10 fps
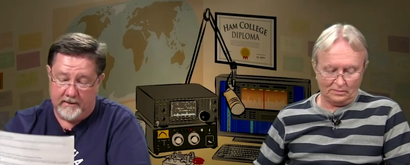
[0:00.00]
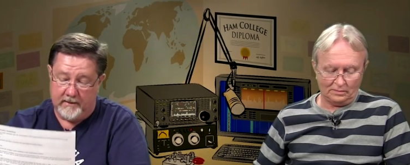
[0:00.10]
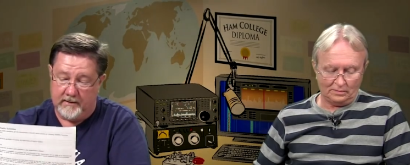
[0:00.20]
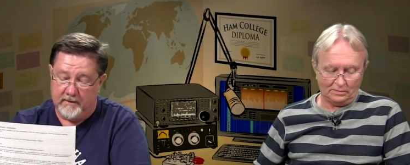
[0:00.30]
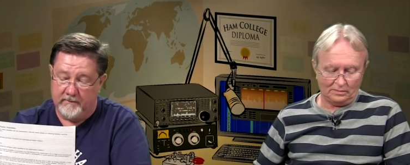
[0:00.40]

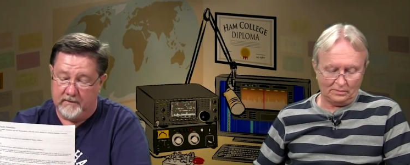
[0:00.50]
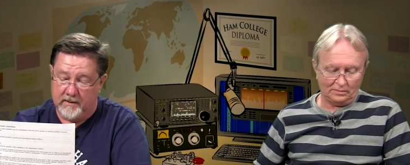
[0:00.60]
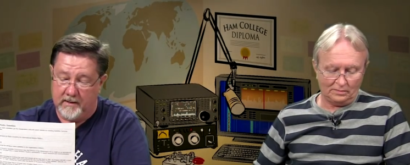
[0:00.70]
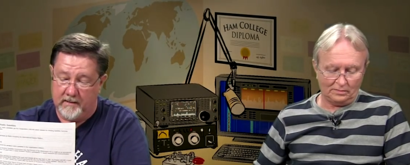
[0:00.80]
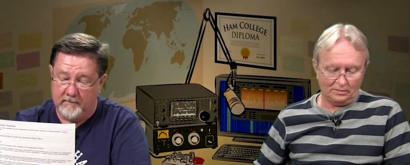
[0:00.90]
Speaker 1: any given
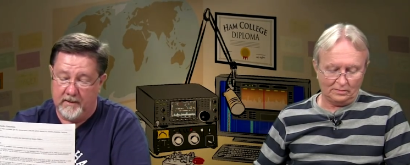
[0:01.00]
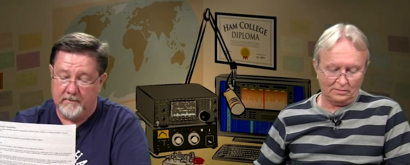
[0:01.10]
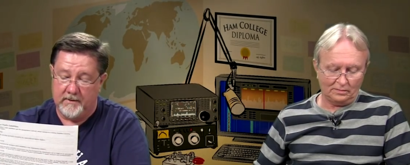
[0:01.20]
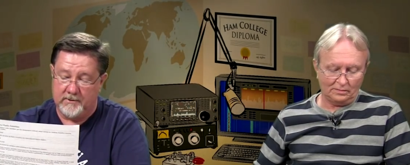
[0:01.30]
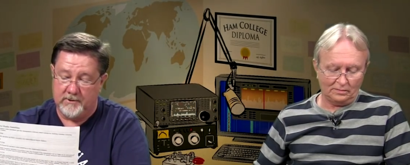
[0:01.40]
time. That
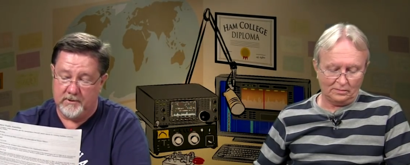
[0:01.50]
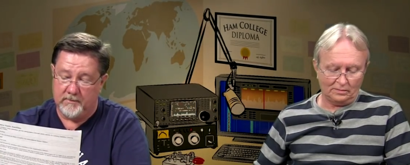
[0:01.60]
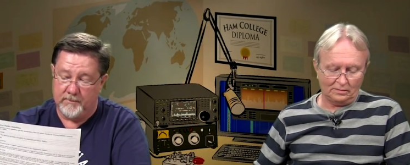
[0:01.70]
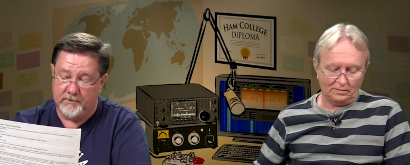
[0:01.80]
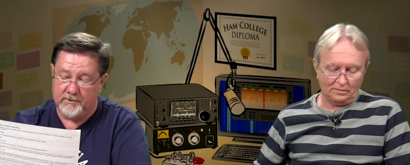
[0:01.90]
means you can
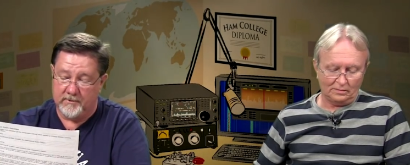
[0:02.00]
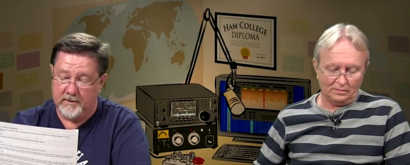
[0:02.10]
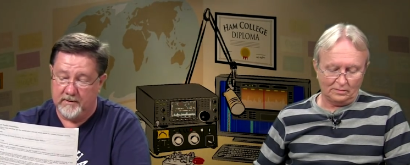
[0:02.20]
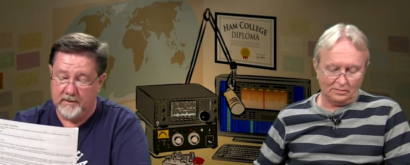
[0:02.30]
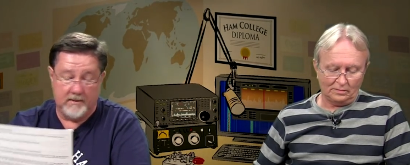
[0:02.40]
put your
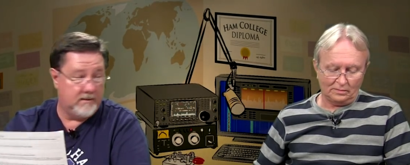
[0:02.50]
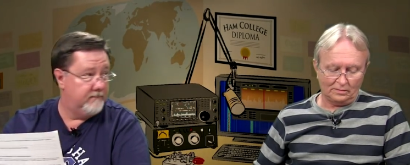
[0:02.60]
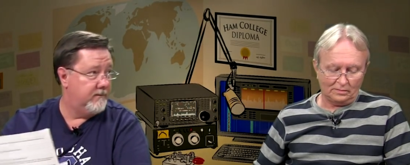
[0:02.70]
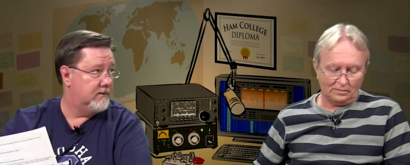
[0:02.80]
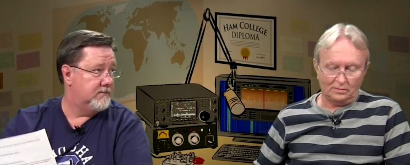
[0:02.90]
antenna in a
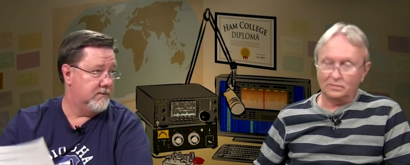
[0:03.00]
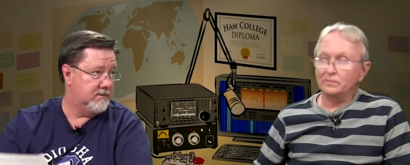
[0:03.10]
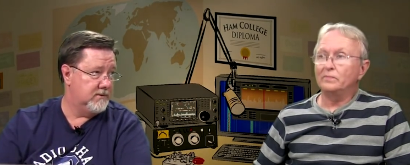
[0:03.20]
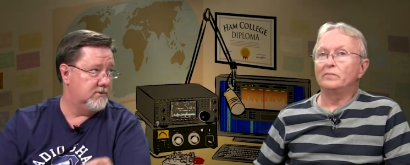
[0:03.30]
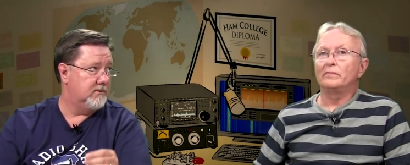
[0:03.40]
fixed
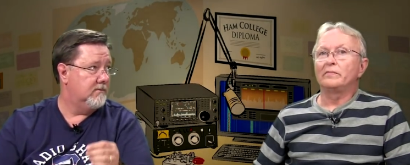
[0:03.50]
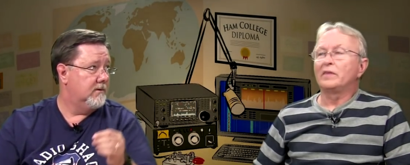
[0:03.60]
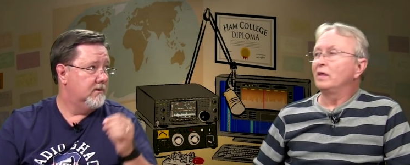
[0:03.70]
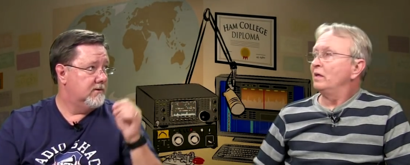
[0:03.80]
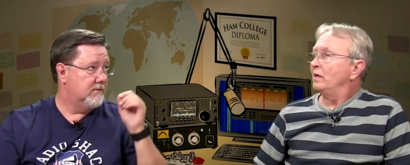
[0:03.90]
position,
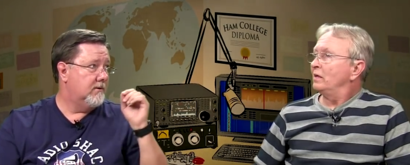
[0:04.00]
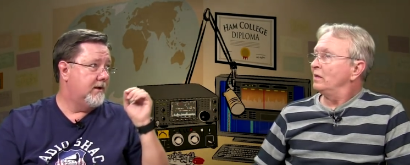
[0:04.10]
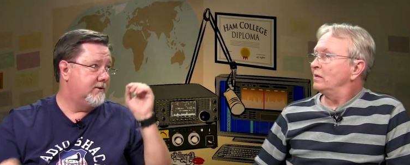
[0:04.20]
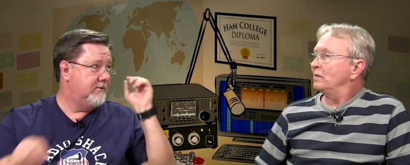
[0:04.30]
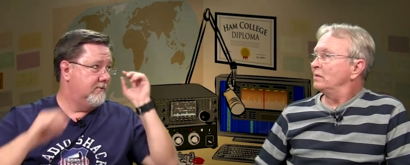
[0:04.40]
sort of
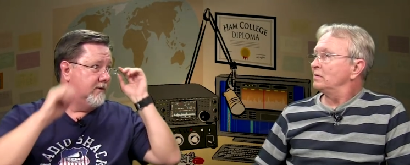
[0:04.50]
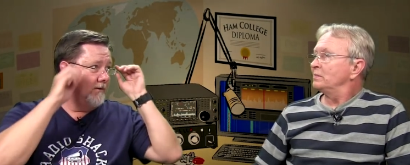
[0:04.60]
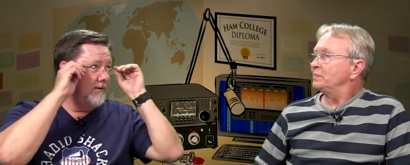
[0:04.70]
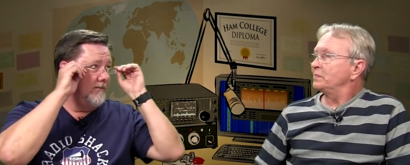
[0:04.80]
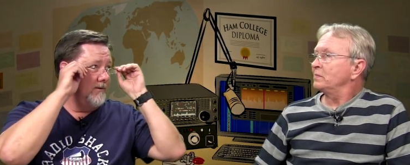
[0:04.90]
like your
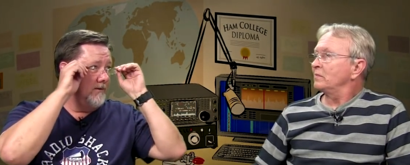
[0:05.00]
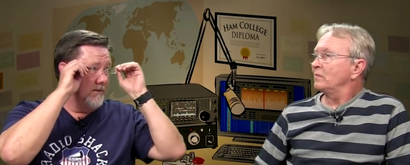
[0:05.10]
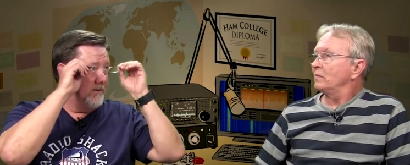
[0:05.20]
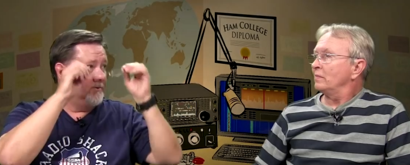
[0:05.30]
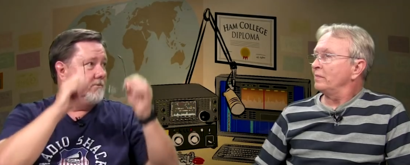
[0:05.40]
direct TV
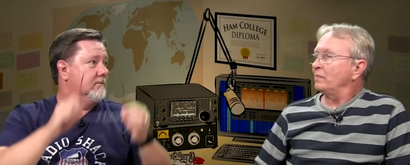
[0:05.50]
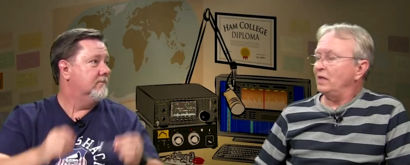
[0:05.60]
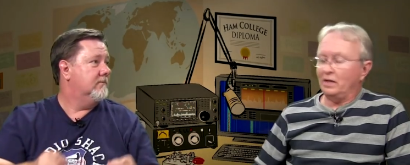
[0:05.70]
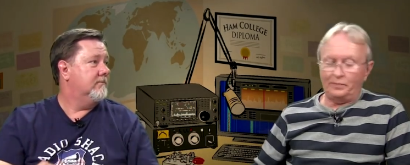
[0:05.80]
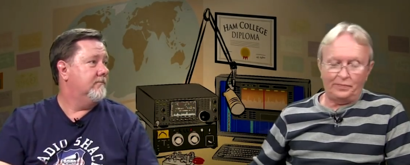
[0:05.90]
dish.
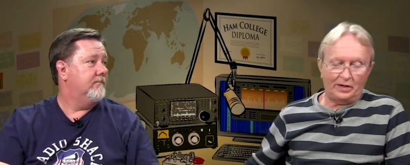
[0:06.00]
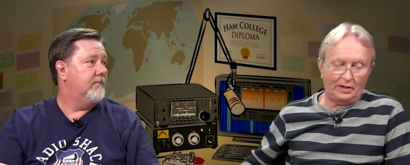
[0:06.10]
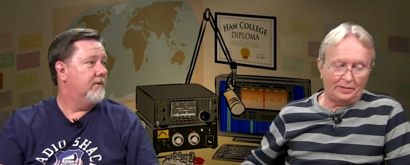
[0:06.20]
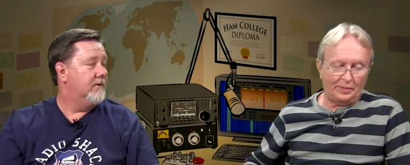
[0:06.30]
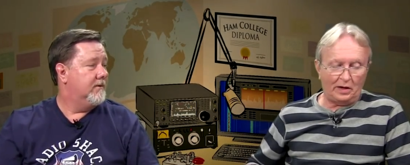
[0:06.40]
Speaker 2: Yeah,
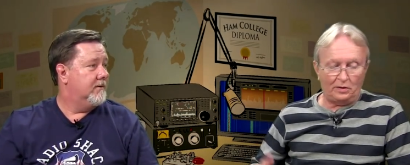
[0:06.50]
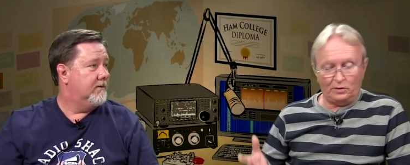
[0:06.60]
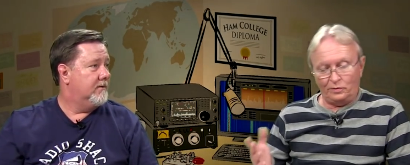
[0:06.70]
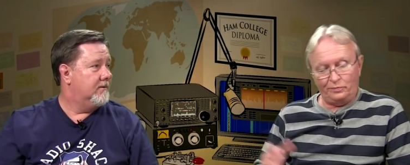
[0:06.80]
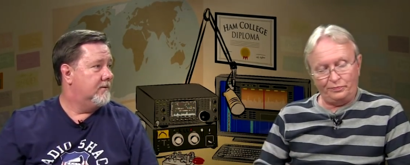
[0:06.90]
uh,
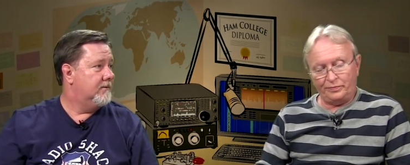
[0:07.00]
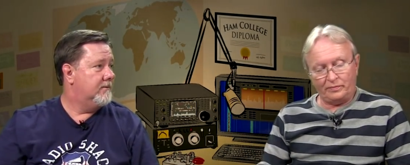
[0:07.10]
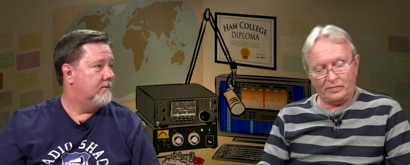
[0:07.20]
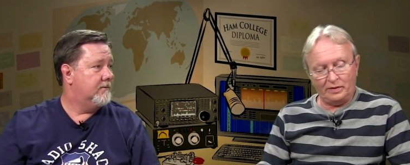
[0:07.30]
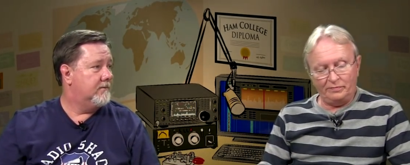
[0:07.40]
all
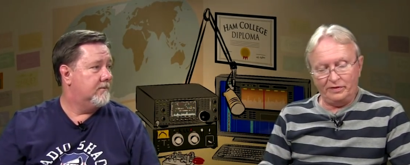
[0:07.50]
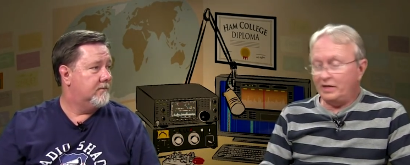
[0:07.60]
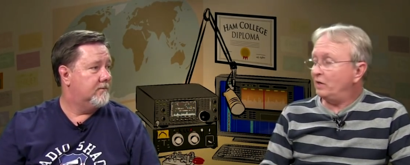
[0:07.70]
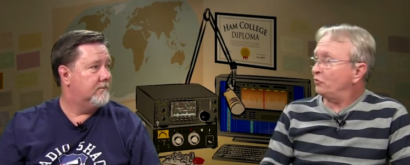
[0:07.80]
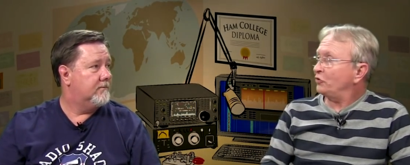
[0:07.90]

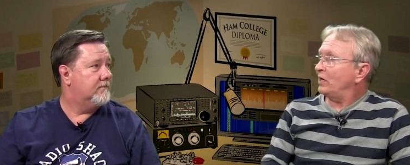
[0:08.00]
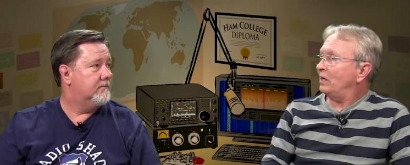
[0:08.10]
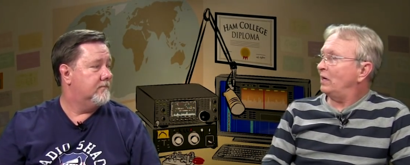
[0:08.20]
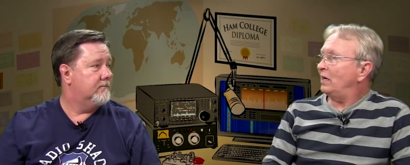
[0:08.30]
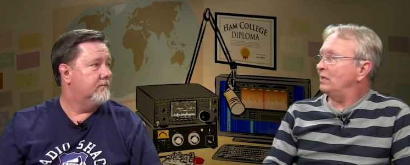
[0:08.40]
video
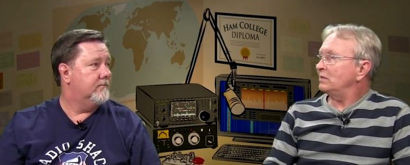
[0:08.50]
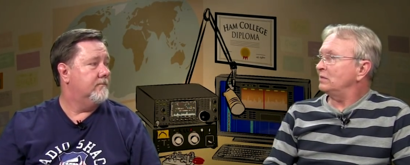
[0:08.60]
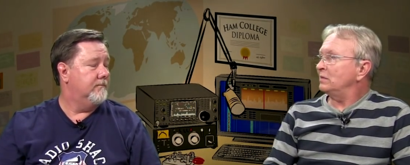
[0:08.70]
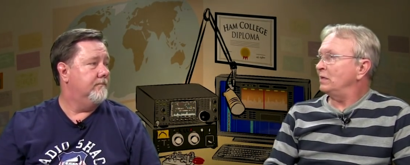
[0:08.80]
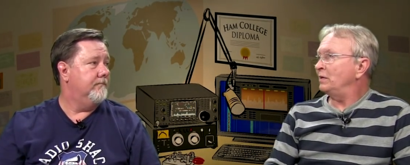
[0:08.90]
satellites
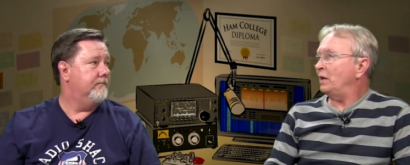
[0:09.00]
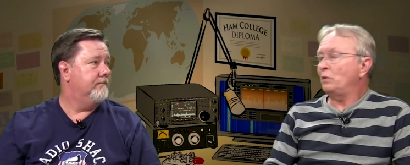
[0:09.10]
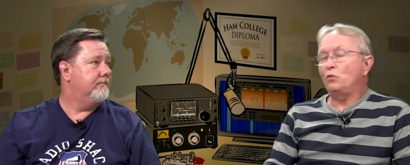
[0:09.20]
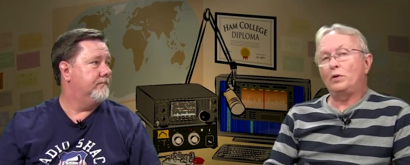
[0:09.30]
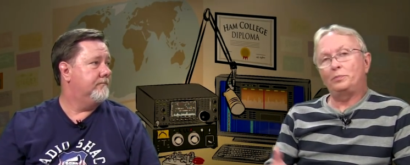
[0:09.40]
and, and, mm -hmm.
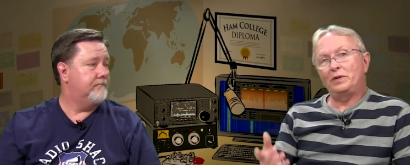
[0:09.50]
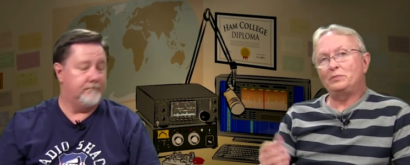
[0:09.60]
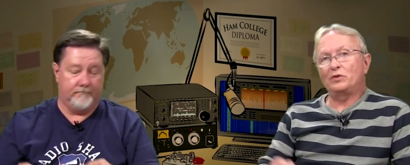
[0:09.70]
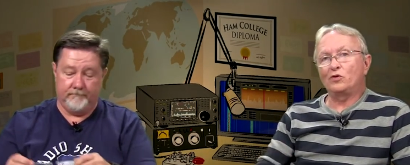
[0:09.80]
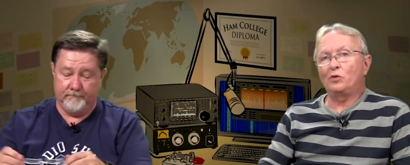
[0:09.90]
and what
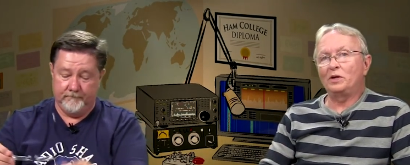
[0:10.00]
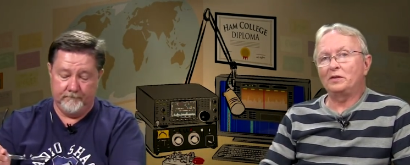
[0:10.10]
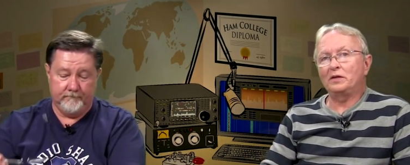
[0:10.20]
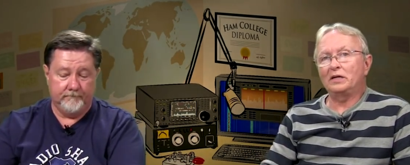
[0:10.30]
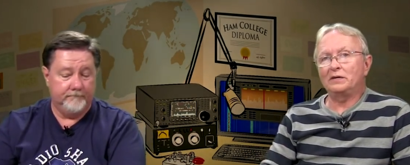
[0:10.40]
people normally
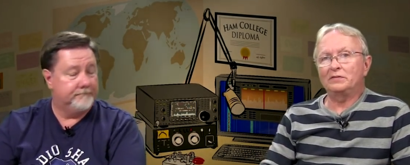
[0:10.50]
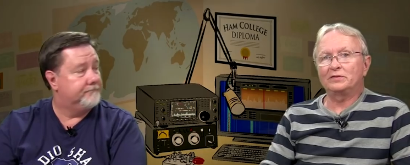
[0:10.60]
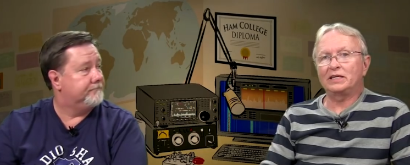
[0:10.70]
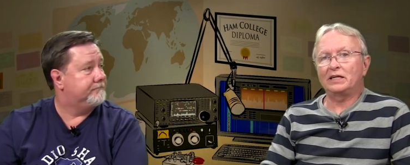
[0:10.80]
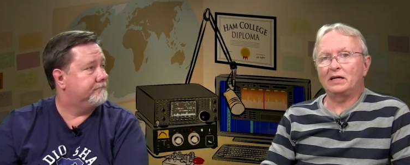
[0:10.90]
think of as
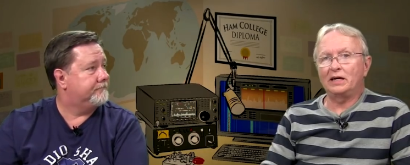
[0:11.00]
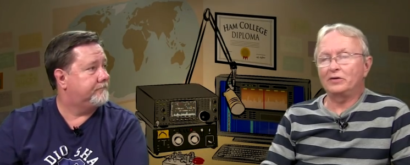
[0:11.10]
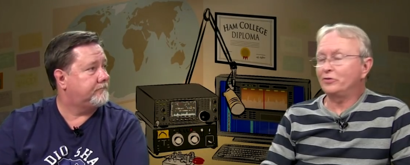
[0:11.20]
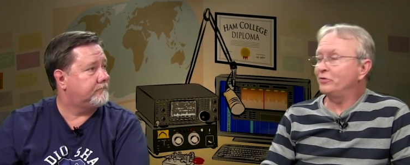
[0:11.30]
satellites are